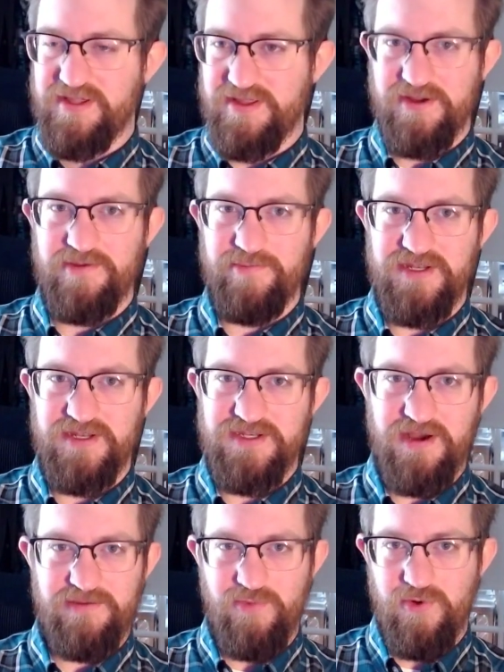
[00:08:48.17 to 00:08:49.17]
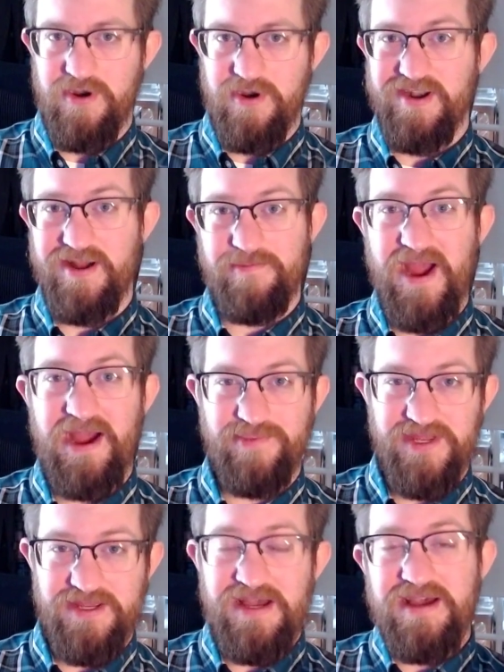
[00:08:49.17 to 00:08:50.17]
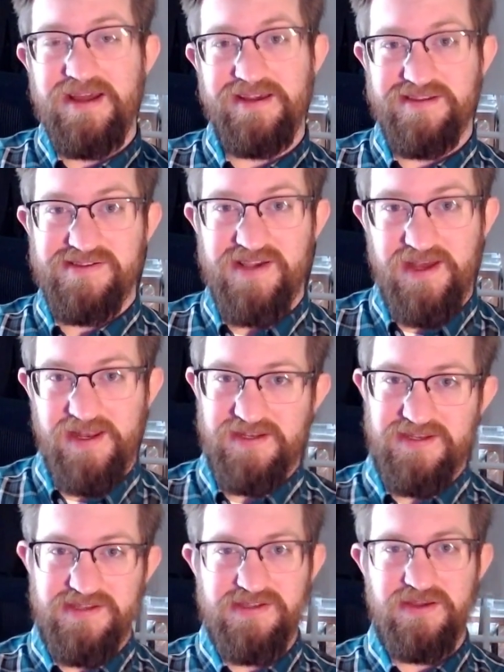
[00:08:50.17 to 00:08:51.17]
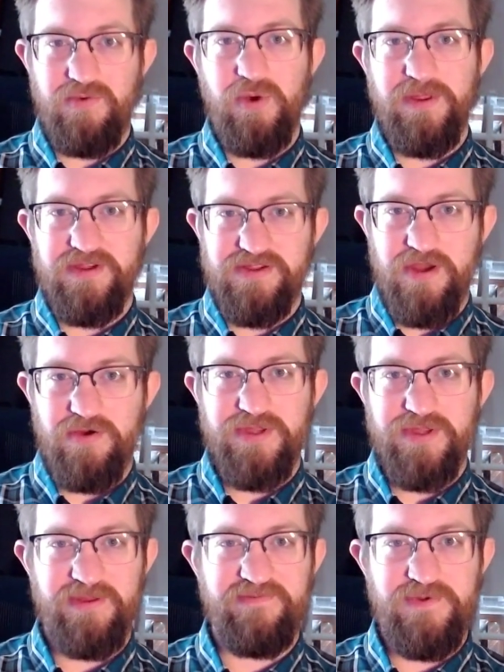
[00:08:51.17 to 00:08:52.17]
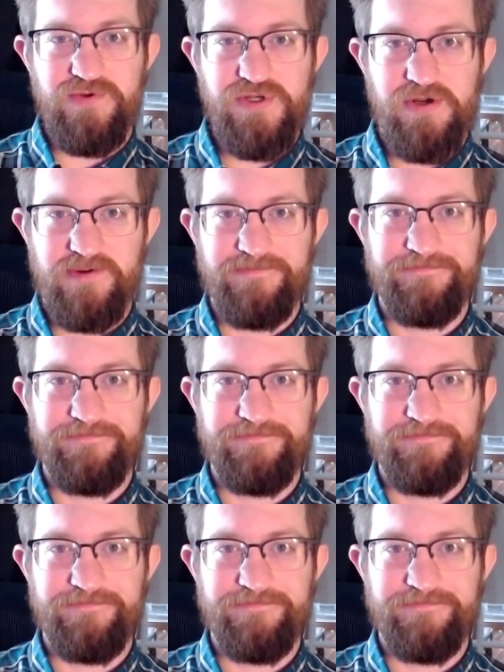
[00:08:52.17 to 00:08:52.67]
there can be a ton more, and I'm happy and excited to see where this goes in the future.